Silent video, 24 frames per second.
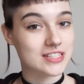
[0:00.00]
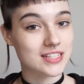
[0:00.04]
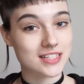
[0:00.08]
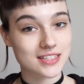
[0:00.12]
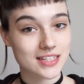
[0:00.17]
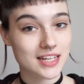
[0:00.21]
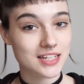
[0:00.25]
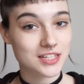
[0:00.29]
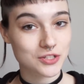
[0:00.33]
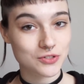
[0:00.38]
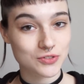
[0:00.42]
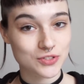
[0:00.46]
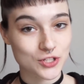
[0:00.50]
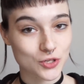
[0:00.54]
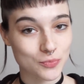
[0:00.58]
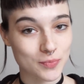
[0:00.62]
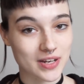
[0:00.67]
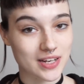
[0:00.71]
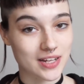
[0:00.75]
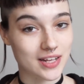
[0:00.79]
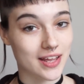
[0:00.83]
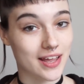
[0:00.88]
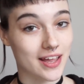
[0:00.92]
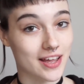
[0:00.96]
Since I do so
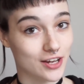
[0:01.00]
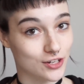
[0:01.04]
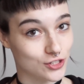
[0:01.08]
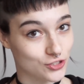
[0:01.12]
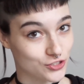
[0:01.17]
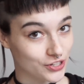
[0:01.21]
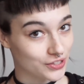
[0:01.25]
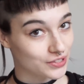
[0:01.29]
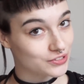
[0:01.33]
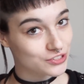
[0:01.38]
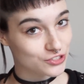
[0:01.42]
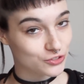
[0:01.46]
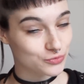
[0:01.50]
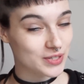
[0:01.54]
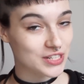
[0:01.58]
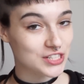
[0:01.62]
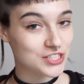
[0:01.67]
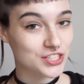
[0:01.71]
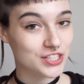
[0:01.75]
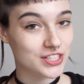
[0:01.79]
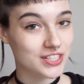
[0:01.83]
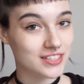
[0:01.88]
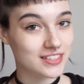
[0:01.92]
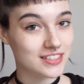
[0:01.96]
many hair
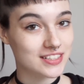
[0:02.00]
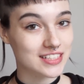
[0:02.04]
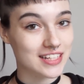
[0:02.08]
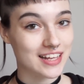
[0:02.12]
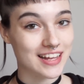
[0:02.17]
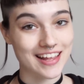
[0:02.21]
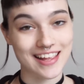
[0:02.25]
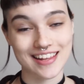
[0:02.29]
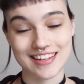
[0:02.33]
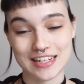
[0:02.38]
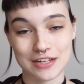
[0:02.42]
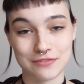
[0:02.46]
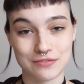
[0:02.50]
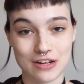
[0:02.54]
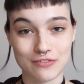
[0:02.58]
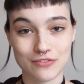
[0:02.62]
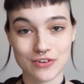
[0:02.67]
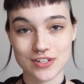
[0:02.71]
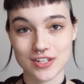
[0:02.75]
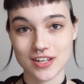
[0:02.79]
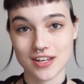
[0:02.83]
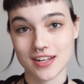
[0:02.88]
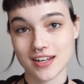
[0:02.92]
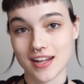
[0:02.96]
transformations and I've
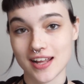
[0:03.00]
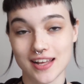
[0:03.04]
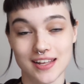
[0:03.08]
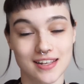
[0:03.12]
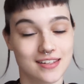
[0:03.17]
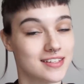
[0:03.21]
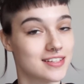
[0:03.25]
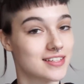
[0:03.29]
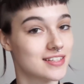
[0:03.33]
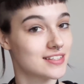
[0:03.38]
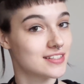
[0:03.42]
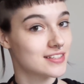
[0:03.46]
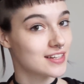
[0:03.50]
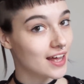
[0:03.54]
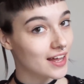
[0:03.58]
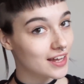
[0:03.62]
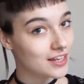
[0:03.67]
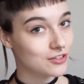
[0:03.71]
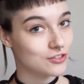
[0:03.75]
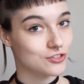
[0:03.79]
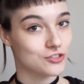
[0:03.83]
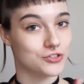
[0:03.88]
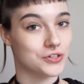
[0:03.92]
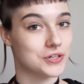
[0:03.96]
never done a
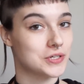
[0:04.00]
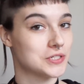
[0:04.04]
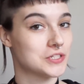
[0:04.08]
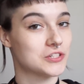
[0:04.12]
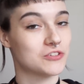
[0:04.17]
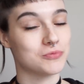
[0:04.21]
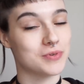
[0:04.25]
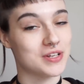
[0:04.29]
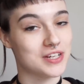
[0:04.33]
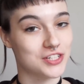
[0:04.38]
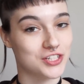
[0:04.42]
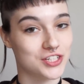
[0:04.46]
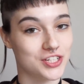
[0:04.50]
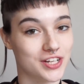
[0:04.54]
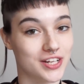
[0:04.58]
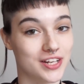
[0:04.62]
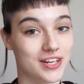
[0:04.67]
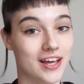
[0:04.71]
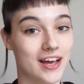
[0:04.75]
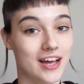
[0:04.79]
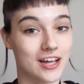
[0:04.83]
style transformation,